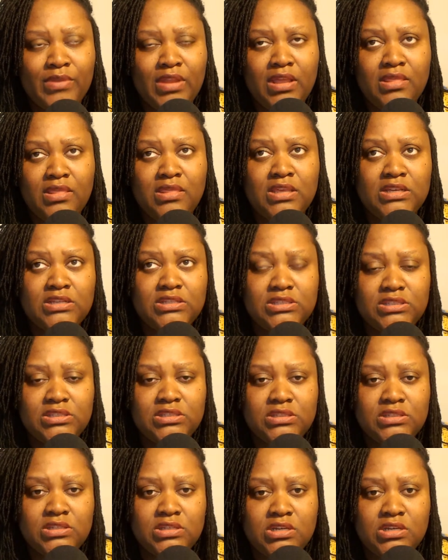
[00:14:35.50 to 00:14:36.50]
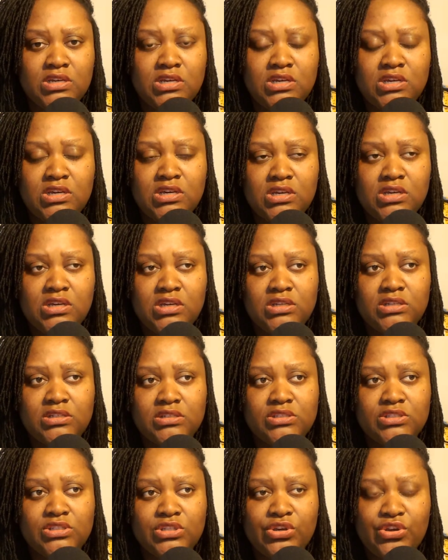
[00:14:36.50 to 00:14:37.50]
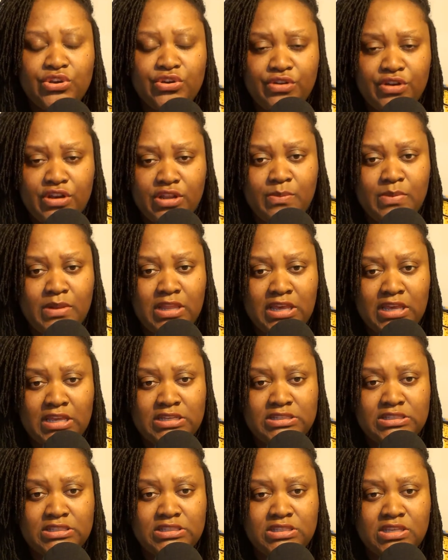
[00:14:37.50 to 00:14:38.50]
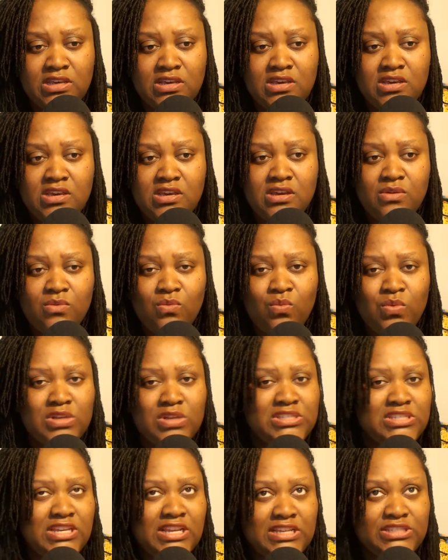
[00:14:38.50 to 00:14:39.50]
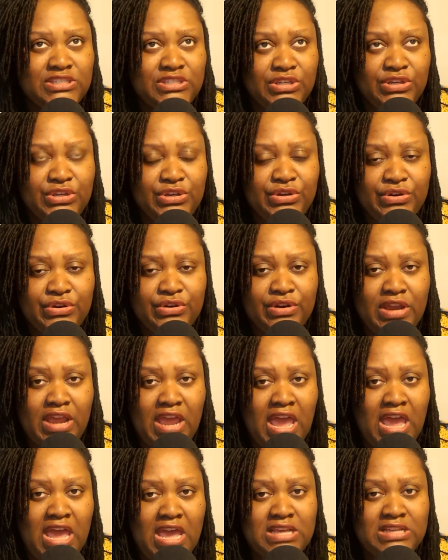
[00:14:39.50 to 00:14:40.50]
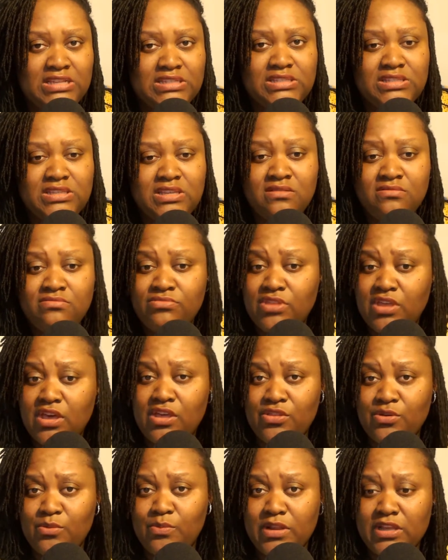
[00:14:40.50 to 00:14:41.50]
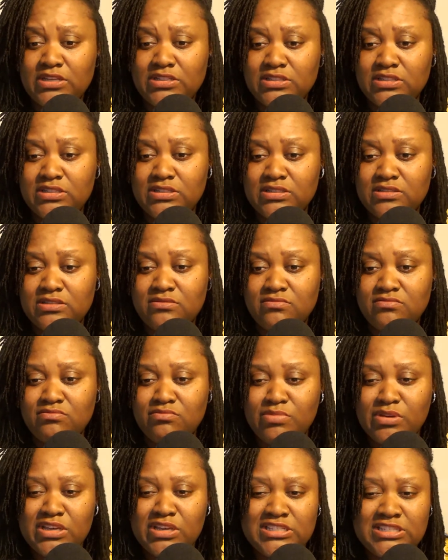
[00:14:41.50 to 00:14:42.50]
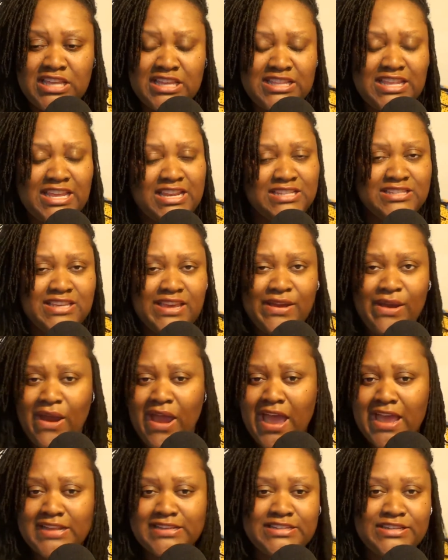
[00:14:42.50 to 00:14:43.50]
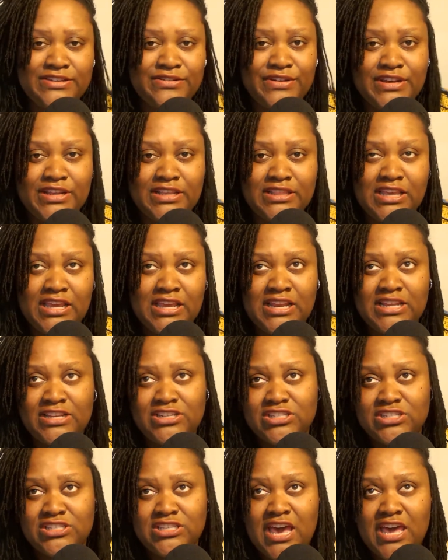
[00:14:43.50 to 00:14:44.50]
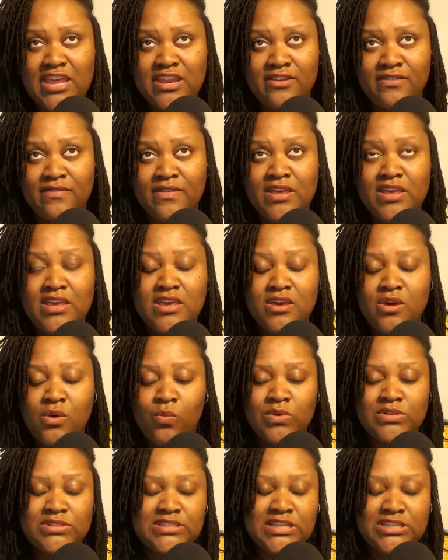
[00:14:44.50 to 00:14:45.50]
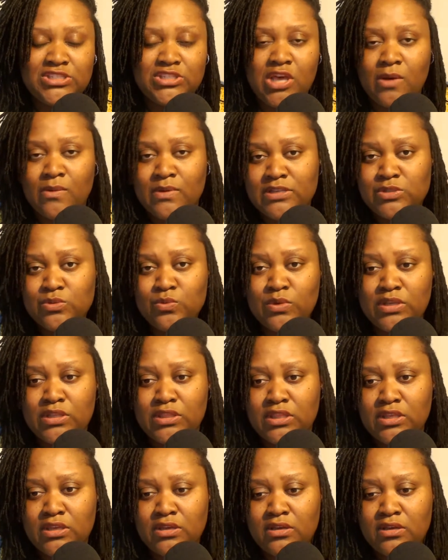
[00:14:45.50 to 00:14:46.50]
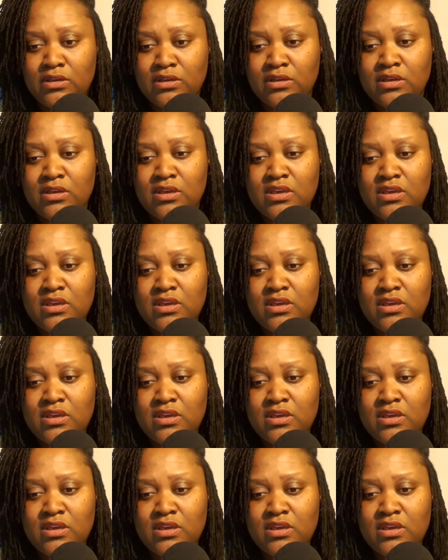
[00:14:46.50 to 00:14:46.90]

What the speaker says: this security place wasn't as secure as the other places, because like they didn't take our ID or anything. They just kind of, once they saw us with the